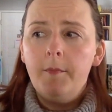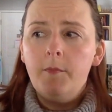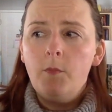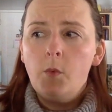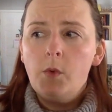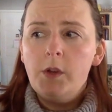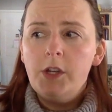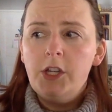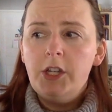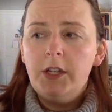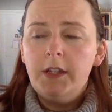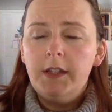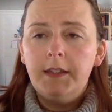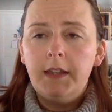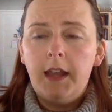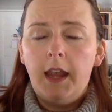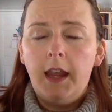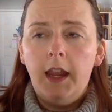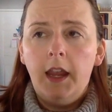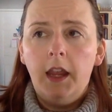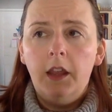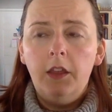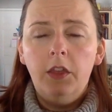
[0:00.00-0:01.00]
which is
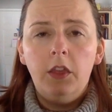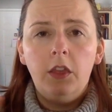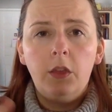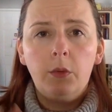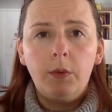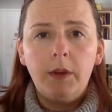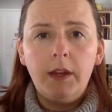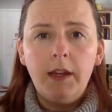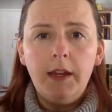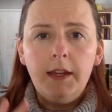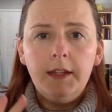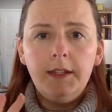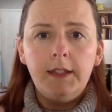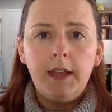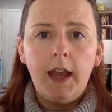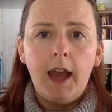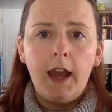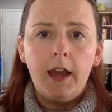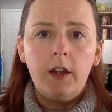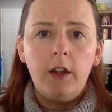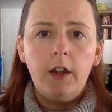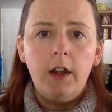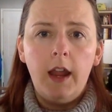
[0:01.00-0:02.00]
a
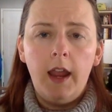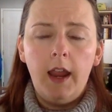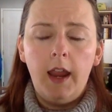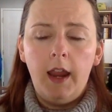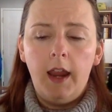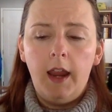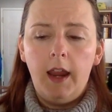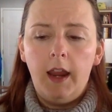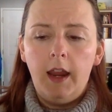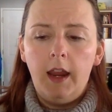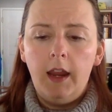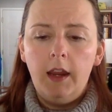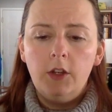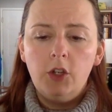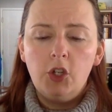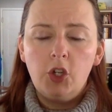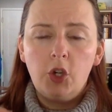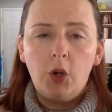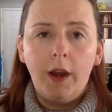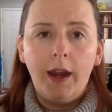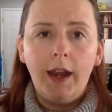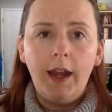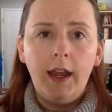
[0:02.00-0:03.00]
3-Saturday
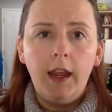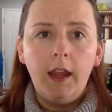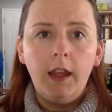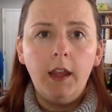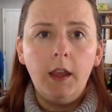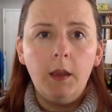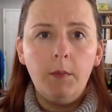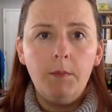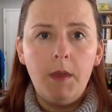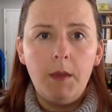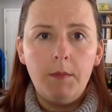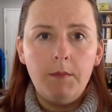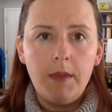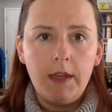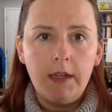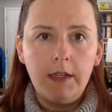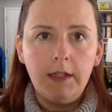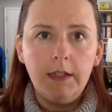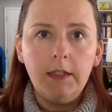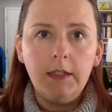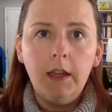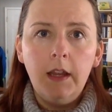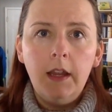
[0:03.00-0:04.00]
training
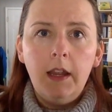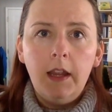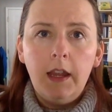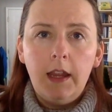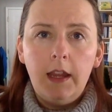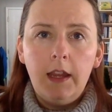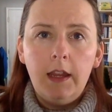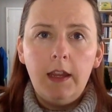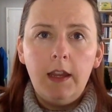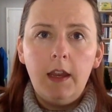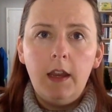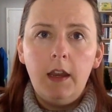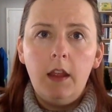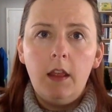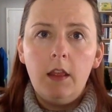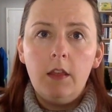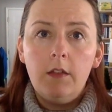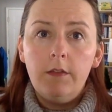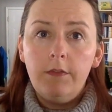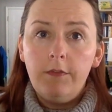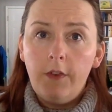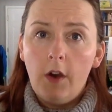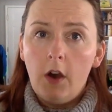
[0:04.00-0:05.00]
commitment in
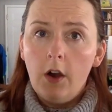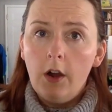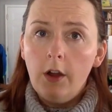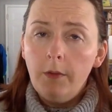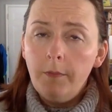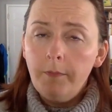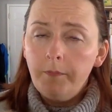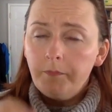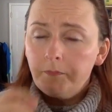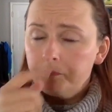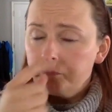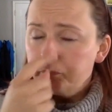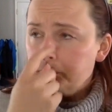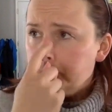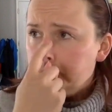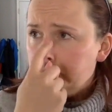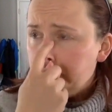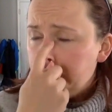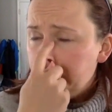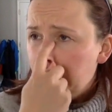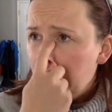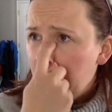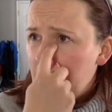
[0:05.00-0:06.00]
the fall.
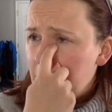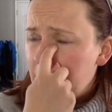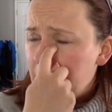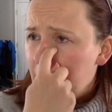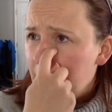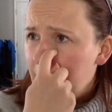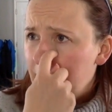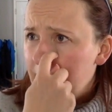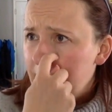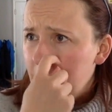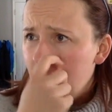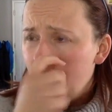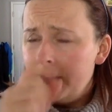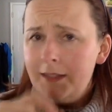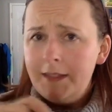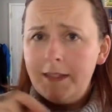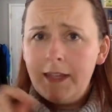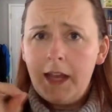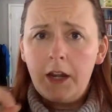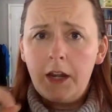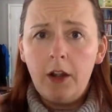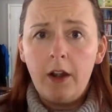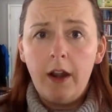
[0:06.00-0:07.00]
So it's 1
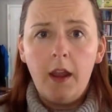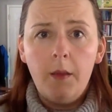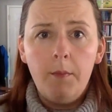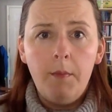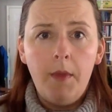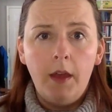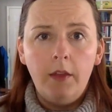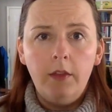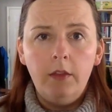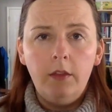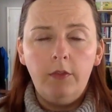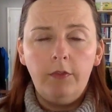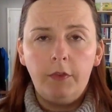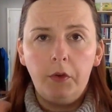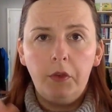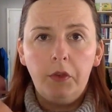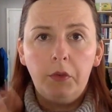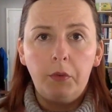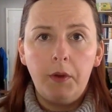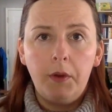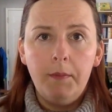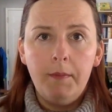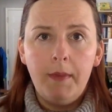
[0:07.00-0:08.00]
Saturday a month for
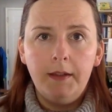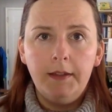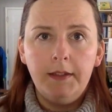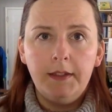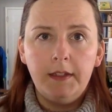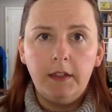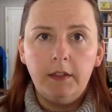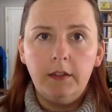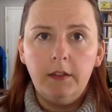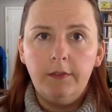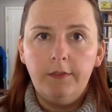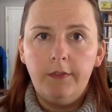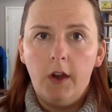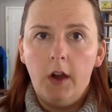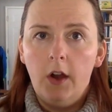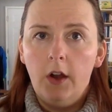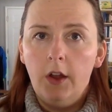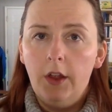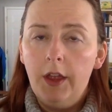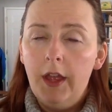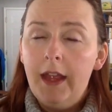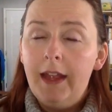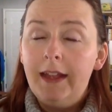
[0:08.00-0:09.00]
3 months in the
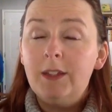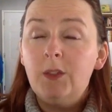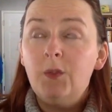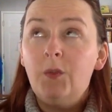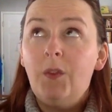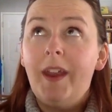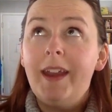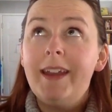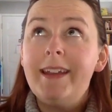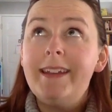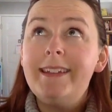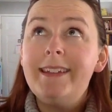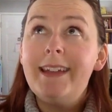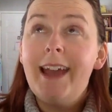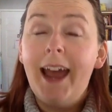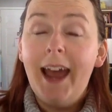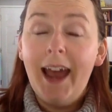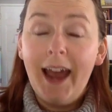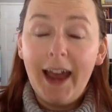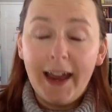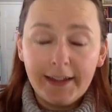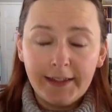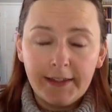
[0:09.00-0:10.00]
fall. It's
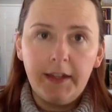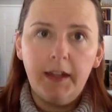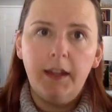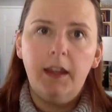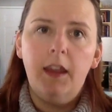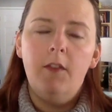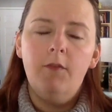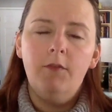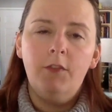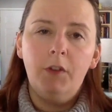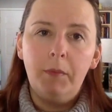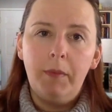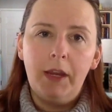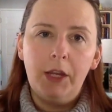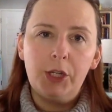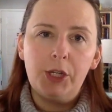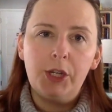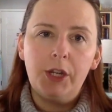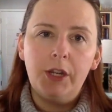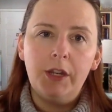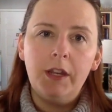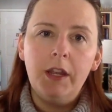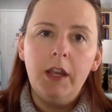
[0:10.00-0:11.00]
fantastic information